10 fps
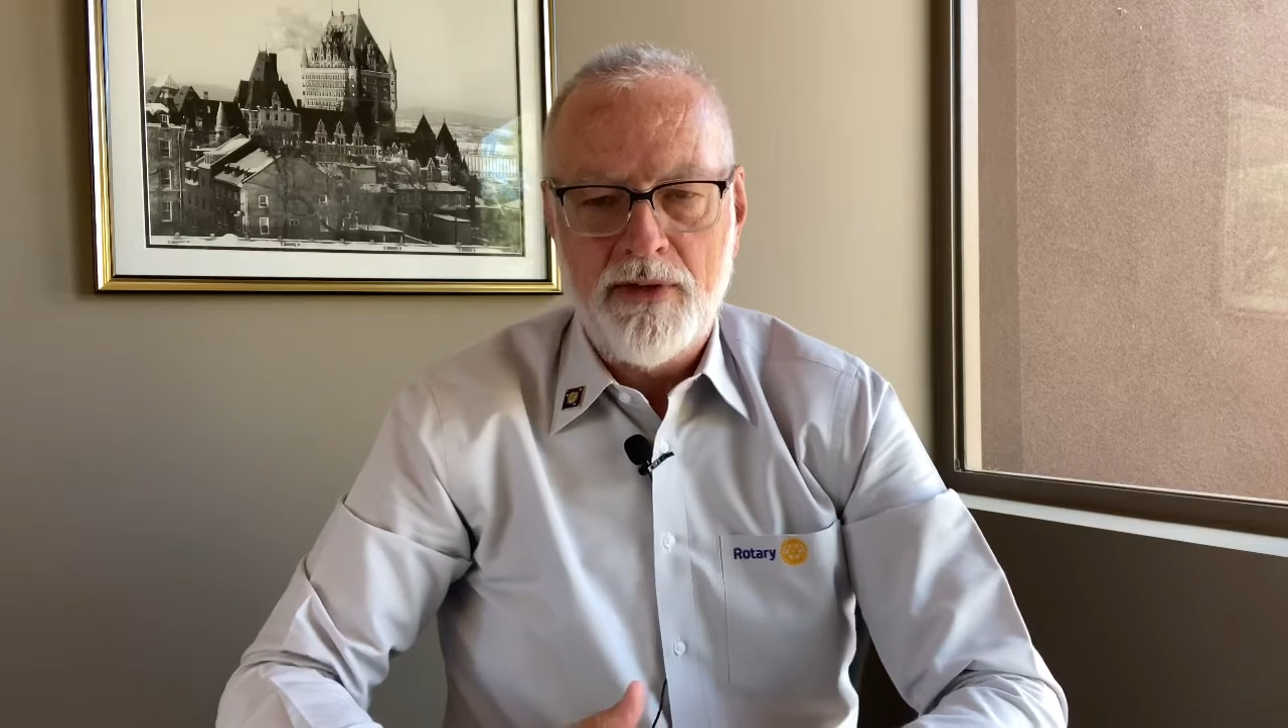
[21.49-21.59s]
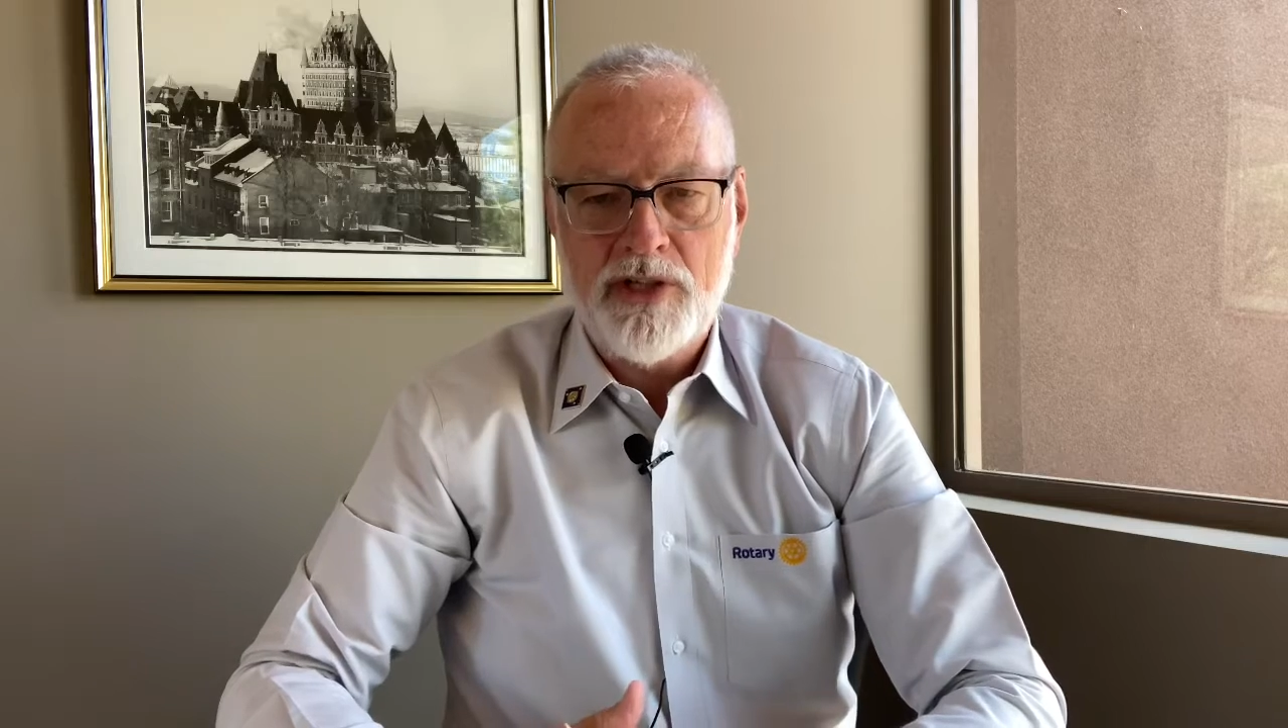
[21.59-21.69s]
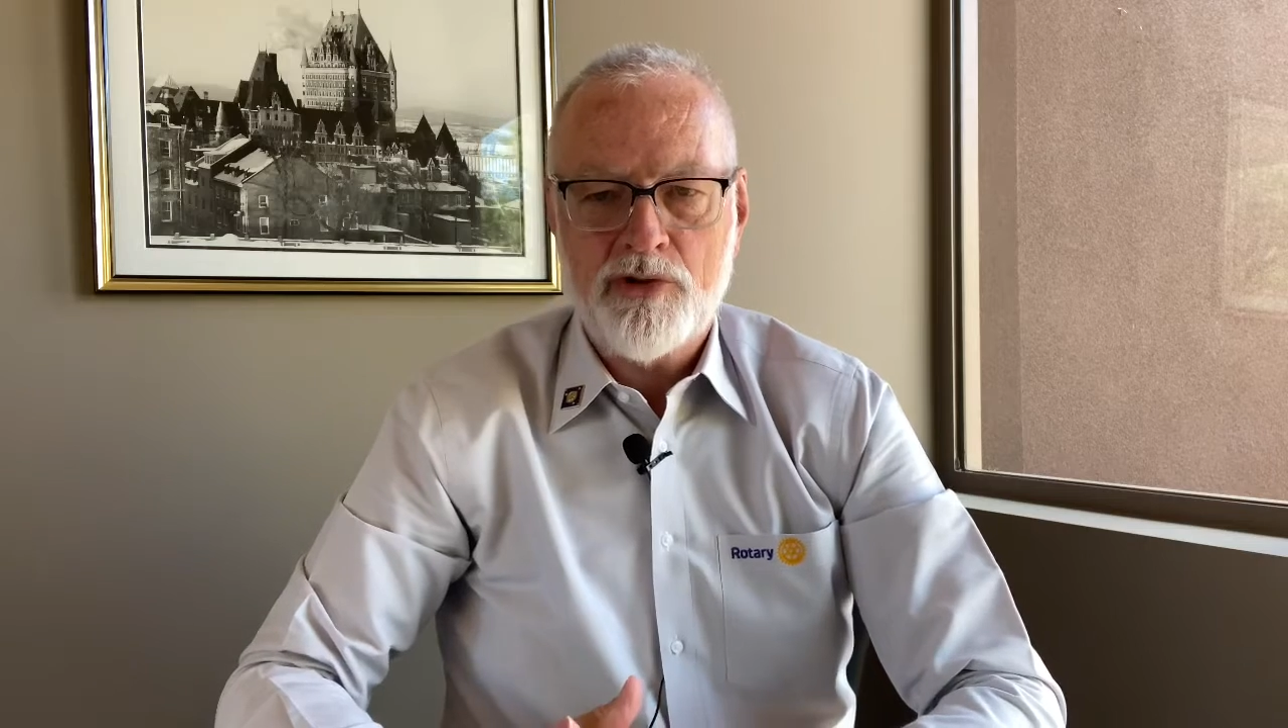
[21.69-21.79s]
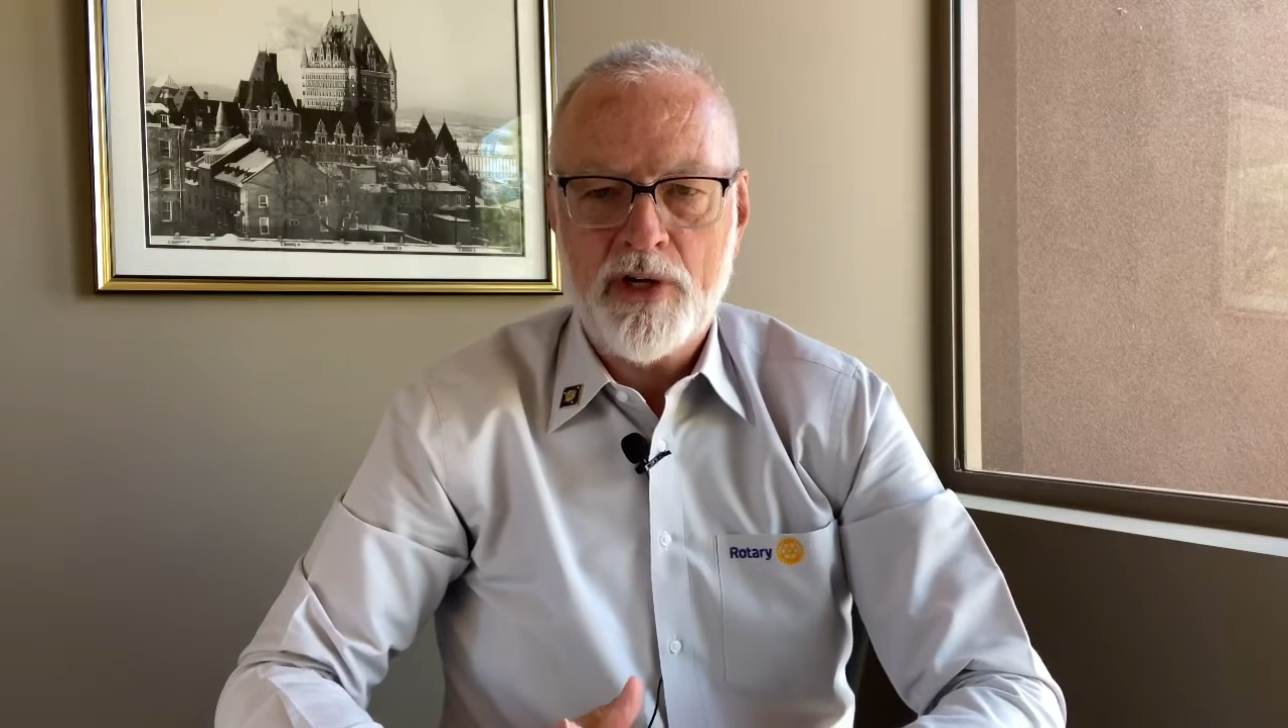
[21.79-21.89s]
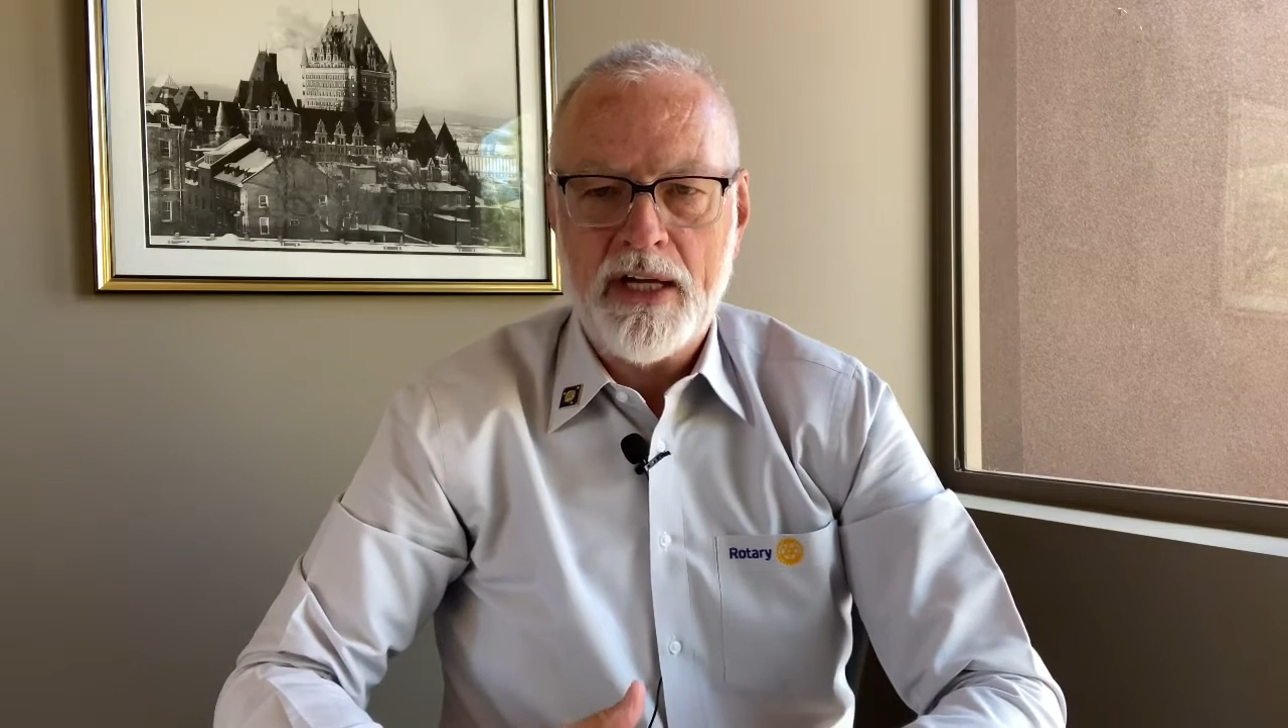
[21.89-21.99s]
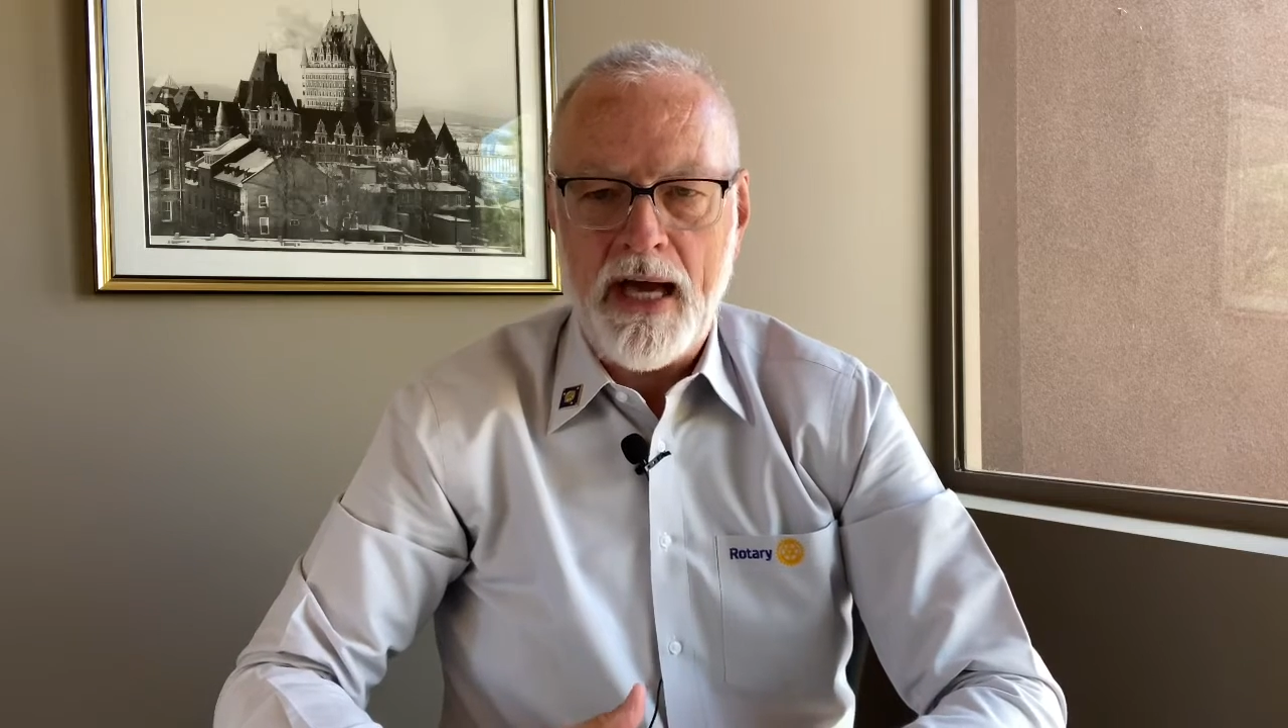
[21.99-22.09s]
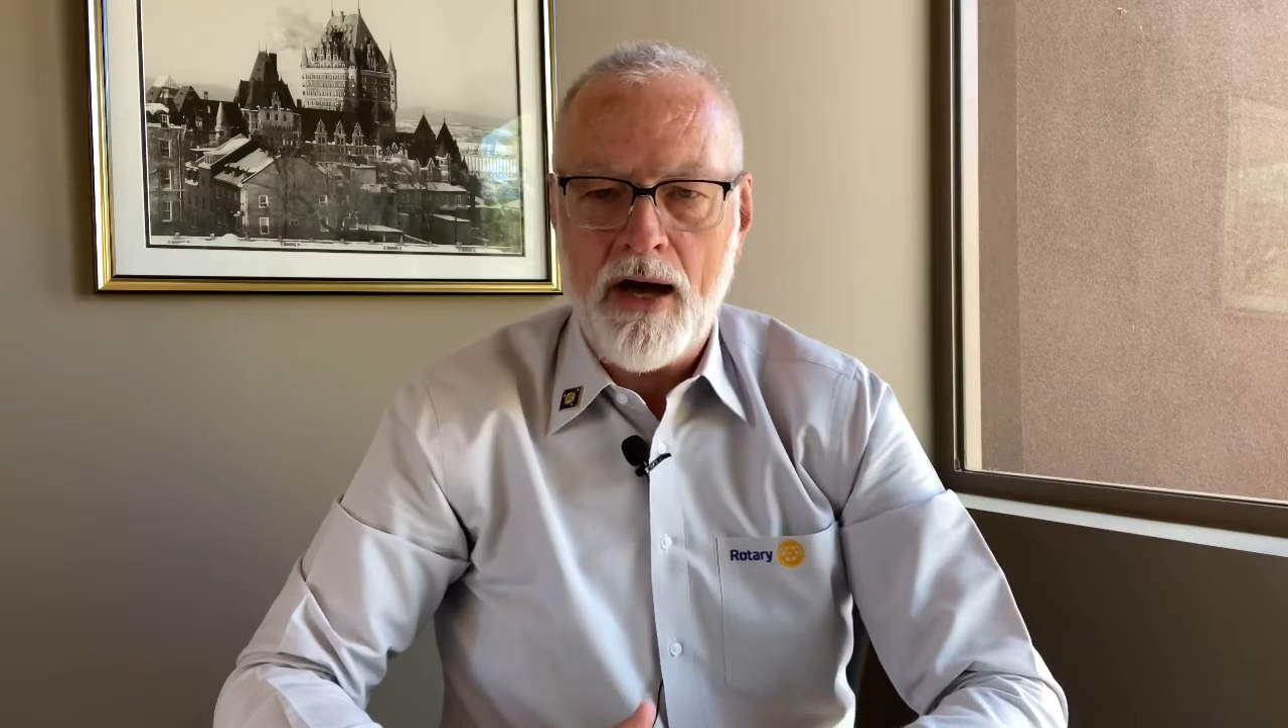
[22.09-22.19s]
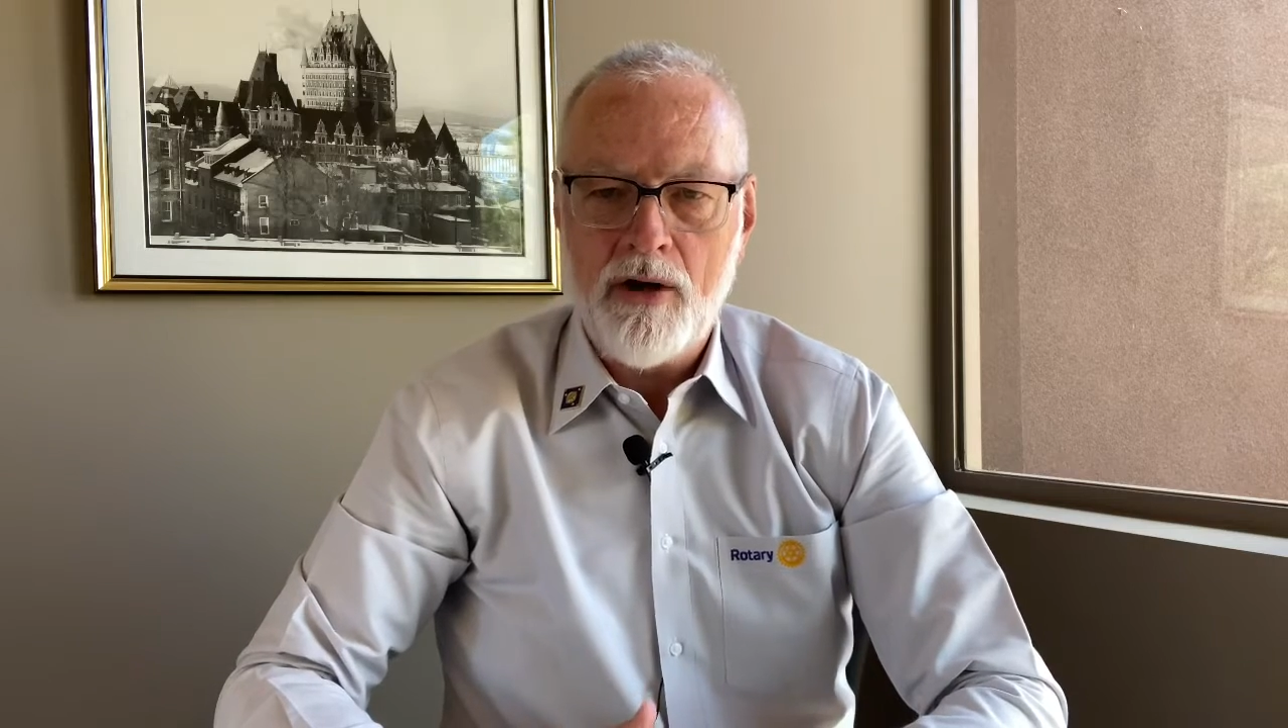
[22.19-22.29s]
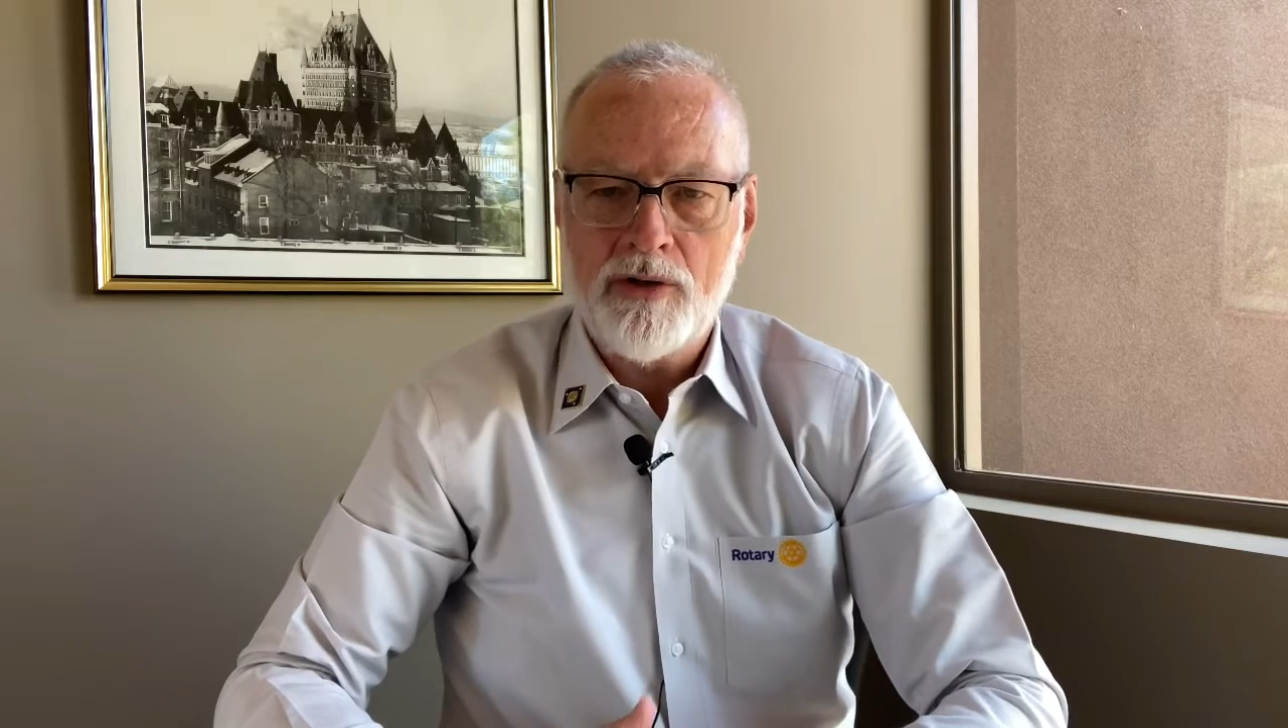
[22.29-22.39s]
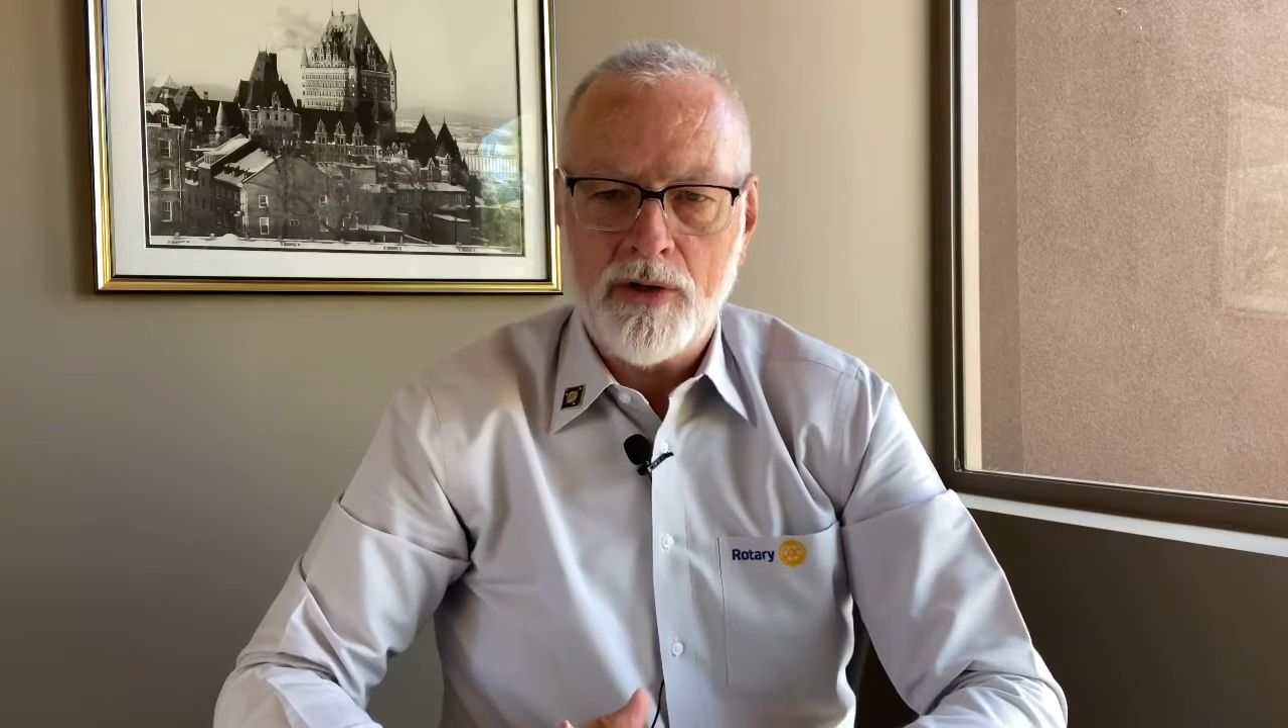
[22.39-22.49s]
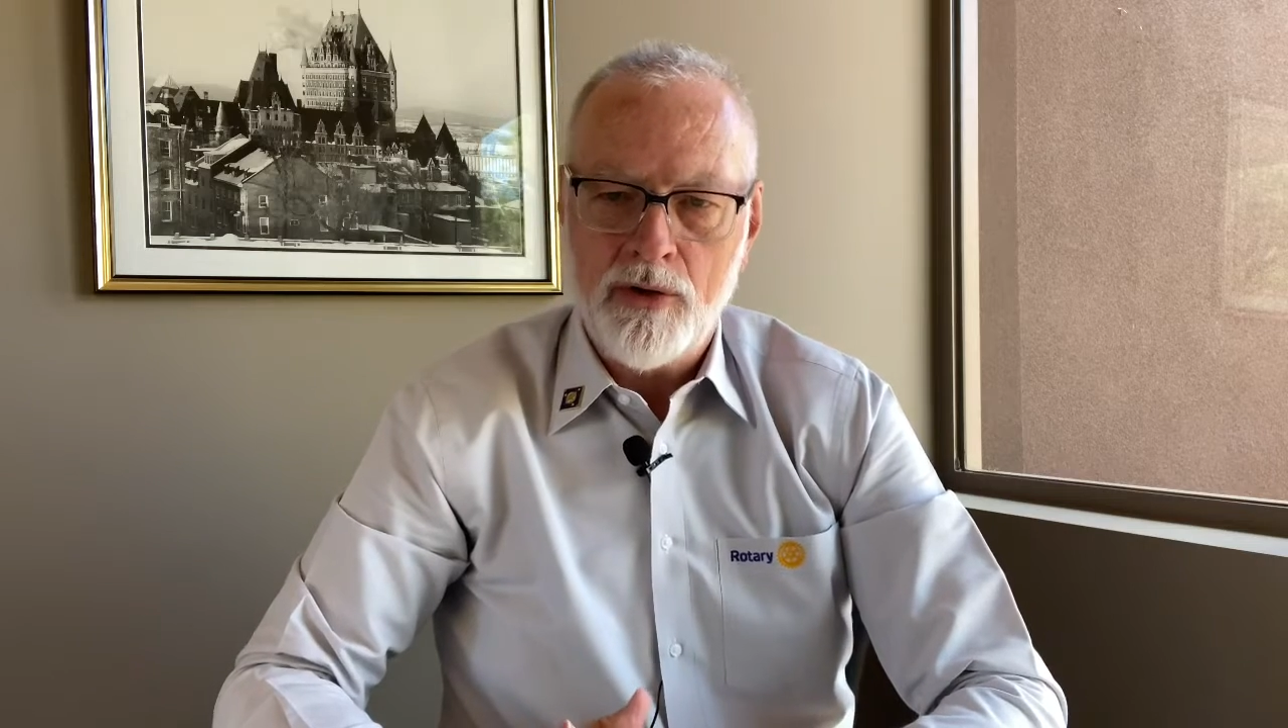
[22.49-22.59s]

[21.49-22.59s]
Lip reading: venturing out